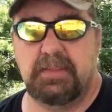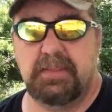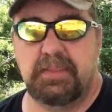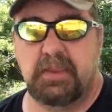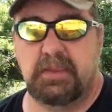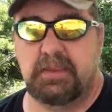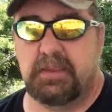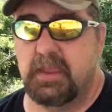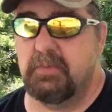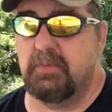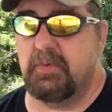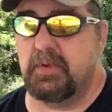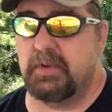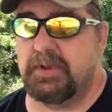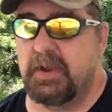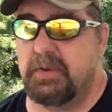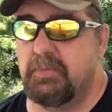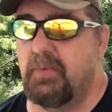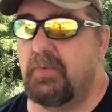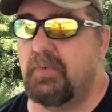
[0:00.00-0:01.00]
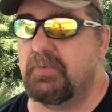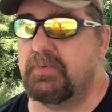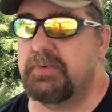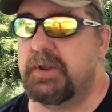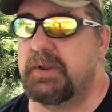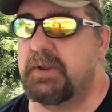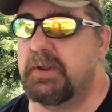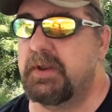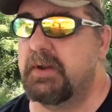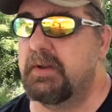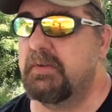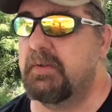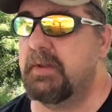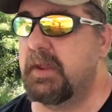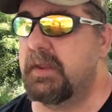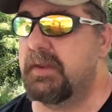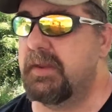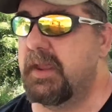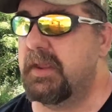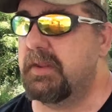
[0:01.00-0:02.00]
they get what they want, you know,
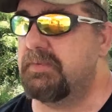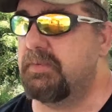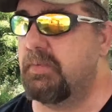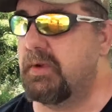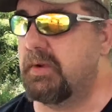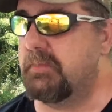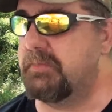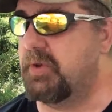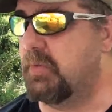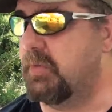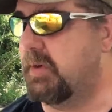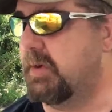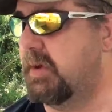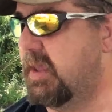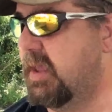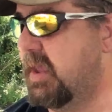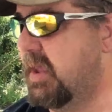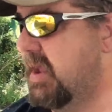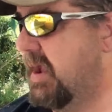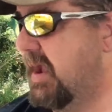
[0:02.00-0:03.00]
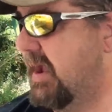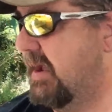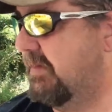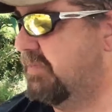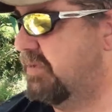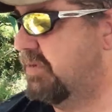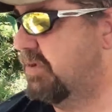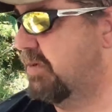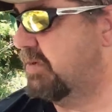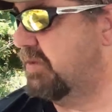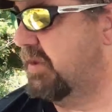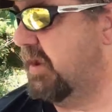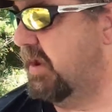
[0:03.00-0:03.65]
and that's what I'm doing. I took